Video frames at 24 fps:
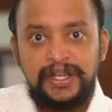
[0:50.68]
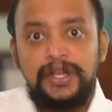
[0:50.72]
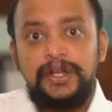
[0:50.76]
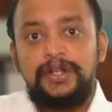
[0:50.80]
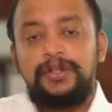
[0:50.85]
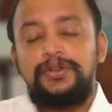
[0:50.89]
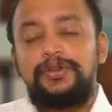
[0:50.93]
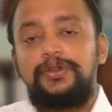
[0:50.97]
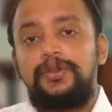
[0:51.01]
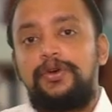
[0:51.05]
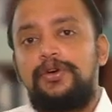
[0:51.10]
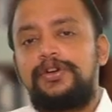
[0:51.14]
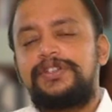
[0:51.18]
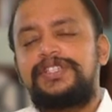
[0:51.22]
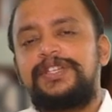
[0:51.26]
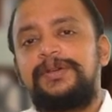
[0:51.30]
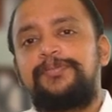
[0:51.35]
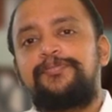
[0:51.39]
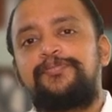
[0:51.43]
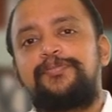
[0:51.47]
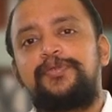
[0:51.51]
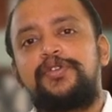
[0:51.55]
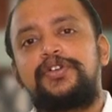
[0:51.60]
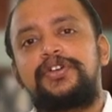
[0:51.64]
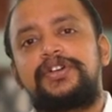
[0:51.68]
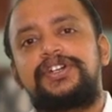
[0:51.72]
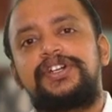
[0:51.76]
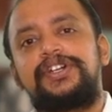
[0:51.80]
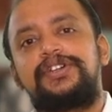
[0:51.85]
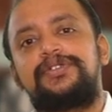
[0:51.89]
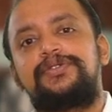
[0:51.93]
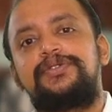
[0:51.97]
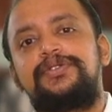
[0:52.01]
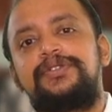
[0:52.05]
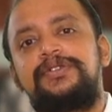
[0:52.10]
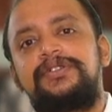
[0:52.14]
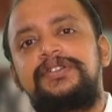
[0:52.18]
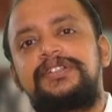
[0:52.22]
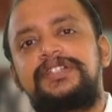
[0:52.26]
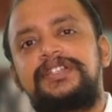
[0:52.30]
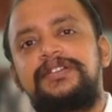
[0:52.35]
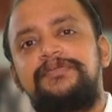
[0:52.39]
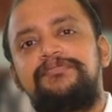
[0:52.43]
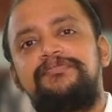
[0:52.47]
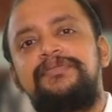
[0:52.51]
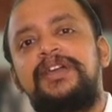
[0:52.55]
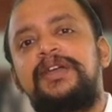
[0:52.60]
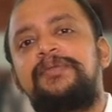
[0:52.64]
those imported
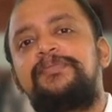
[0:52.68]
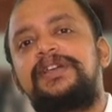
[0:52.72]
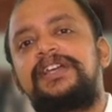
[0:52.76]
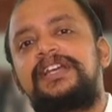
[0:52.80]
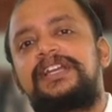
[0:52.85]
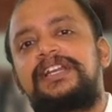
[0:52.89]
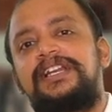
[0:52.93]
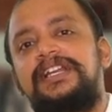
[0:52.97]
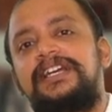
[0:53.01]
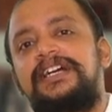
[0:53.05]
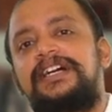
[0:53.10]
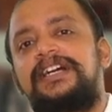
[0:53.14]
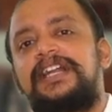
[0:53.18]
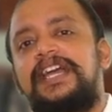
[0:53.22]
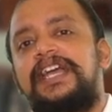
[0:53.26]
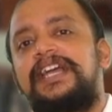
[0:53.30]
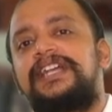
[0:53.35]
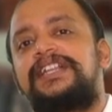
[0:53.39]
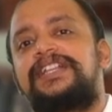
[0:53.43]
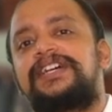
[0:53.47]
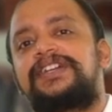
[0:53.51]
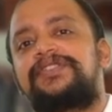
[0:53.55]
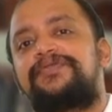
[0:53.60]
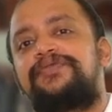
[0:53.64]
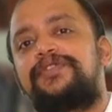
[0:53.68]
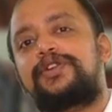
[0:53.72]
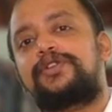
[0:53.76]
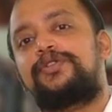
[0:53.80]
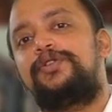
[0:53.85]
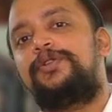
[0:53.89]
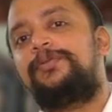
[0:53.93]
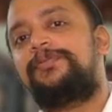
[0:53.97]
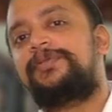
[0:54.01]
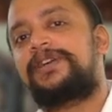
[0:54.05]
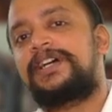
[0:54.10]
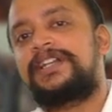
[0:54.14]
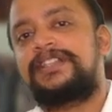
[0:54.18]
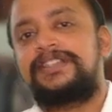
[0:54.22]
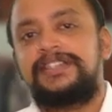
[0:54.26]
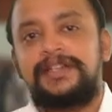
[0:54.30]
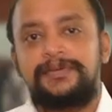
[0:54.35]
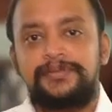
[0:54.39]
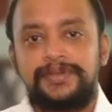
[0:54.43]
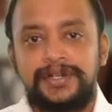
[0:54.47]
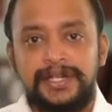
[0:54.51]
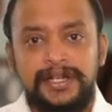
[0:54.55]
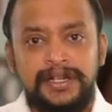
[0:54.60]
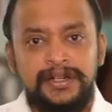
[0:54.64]
goods may be cleared either for home
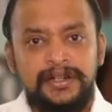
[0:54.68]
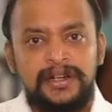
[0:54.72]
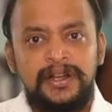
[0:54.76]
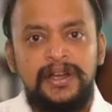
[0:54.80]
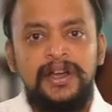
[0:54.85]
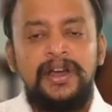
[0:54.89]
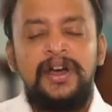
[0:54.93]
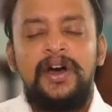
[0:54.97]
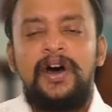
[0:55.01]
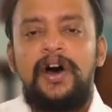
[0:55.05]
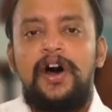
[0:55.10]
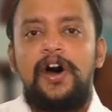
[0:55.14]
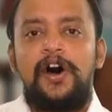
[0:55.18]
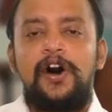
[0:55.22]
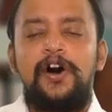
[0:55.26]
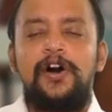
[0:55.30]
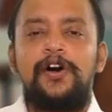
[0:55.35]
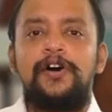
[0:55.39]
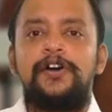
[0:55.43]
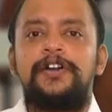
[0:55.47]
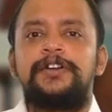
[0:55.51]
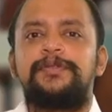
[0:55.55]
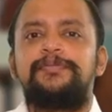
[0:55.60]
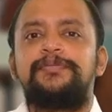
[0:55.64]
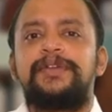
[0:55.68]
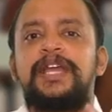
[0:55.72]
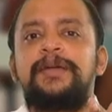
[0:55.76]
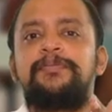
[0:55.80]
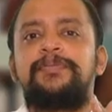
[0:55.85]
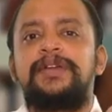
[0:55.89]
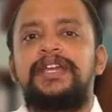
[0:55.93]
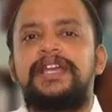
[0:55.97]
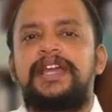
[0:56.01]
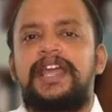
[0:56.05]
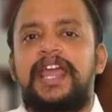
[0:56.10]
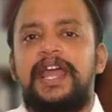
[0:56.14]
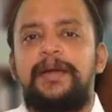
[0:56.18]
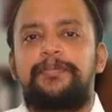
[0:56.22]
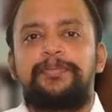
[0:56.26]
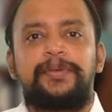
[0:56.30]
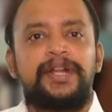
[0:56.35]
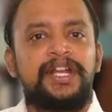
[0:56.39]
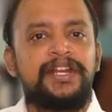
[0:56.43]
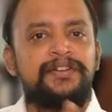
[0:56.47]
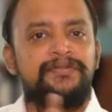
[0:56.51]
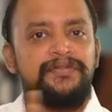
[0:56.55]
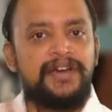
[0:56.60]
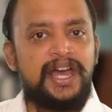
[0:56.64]
consumption or may be
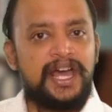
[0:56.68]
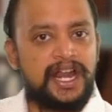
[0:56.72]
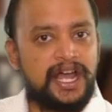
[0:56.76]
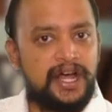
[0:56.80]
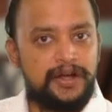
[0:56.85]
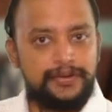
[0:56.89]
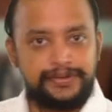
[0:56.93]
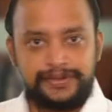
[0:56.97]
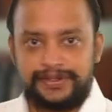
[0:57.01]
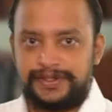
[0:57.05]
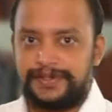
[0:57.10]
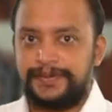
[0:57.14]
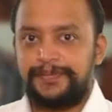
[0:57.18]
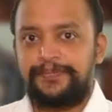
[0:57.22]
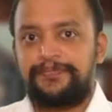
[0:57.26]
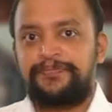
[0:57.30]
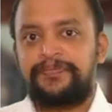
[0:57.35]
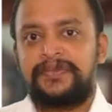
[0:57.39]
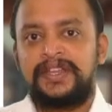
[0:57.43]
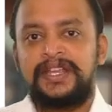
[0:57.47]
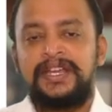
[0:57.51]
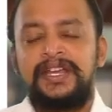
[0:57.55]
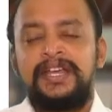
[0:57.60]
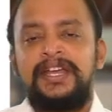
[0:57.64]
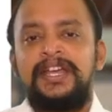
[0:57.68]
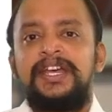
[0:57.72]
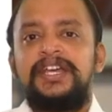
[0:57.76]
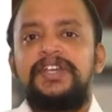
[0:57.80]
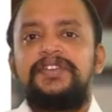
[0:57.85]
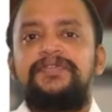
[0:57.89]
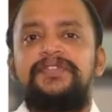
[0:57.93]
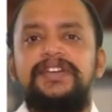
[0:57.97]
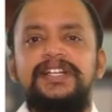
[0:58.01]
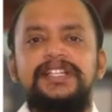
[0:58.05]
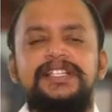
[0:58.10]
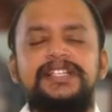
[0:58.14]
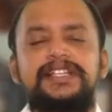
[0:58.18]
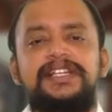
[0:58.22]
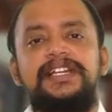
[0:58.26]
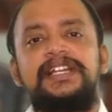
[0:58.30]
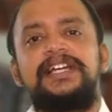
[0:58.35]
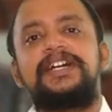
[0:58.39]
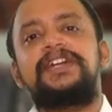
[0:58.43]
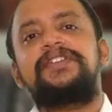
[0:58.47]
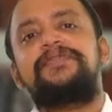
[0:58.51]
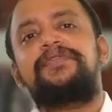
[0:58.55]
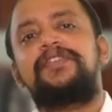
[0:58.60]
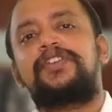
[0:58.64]
kept in warehouse if it is
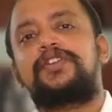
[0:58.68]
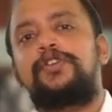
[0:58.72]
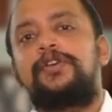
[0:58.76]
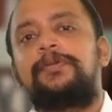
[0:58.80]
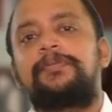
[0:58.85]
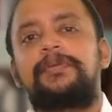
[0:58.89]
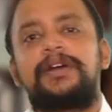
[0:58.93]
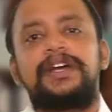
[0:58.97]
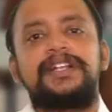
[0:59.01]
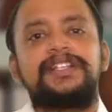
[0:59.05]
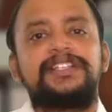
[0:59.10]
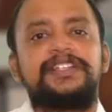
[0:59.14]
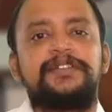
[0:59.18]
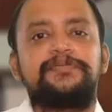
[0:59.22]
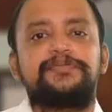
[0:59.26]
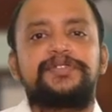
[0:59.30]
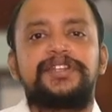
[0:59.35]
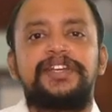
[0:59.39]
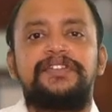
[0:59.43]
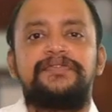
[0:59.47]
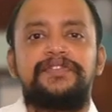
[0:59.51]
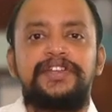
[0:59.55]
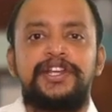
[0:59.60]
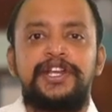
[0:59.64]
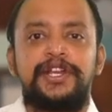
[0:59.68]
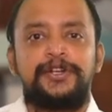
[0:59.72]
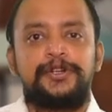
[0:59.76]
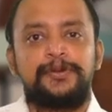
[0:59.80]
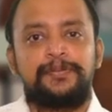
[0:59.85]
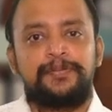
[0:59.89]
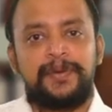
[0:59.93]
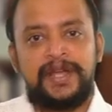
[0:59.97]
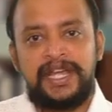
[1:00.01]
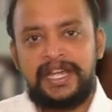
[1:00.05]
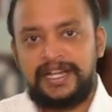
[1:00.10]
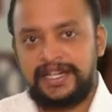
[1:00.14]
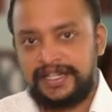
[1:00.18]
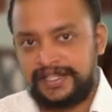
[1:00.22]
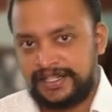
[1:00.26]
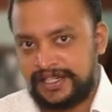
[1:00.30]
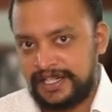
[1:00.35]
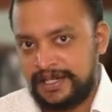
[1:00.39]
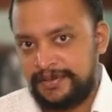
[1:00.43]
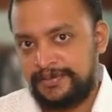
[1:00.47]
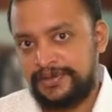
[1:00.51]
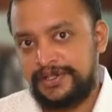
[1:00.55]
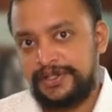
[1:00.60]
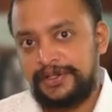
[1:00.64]
cleared for home consumption, we need to pay
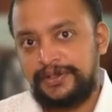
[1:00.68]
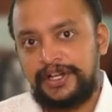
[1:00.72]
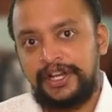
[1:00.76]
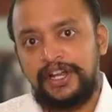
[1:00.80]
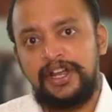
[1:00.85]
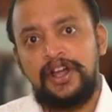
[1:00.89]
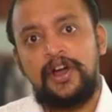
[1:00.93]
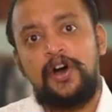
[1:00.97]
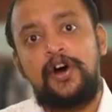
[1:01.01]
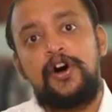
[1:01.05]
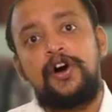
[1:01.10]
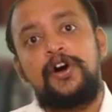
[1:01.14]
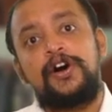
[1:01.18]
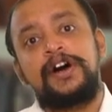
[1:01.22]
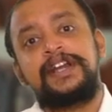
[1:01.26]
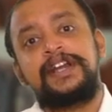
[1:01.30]
customs duty or